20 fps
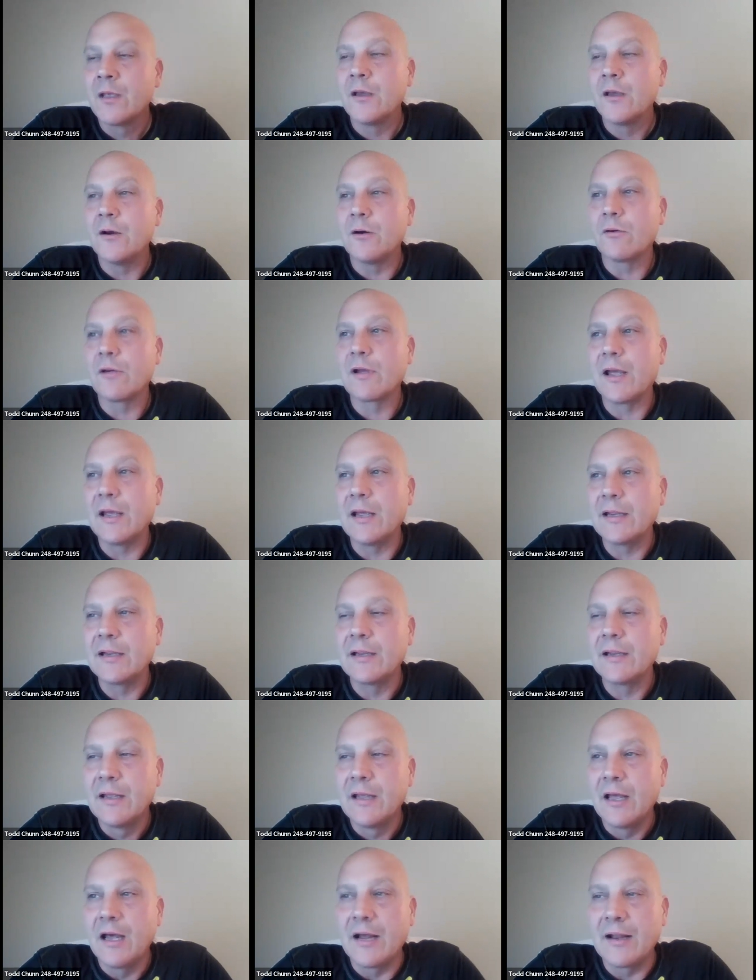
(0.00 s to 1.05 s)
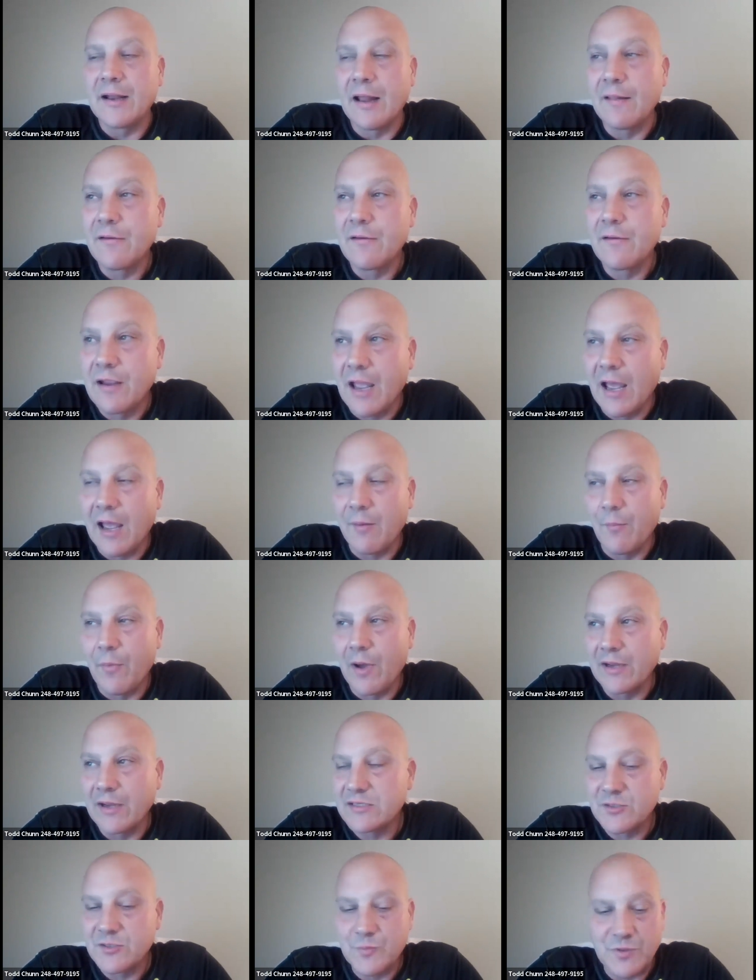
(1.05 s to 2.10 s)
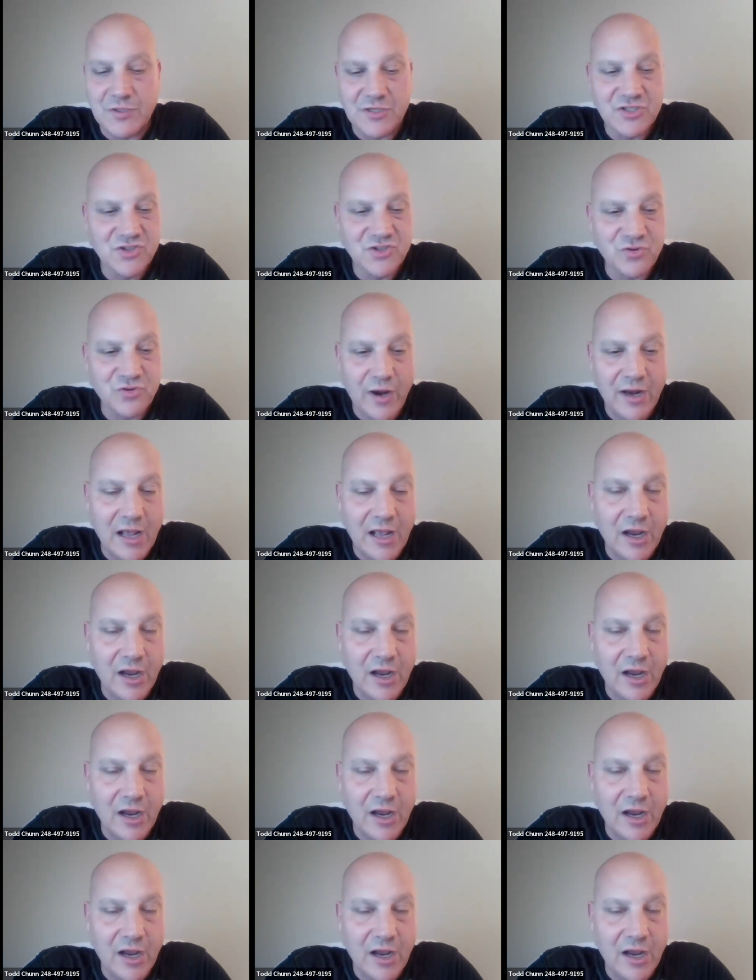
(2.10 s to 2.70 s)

Okay. Another guy might just be straight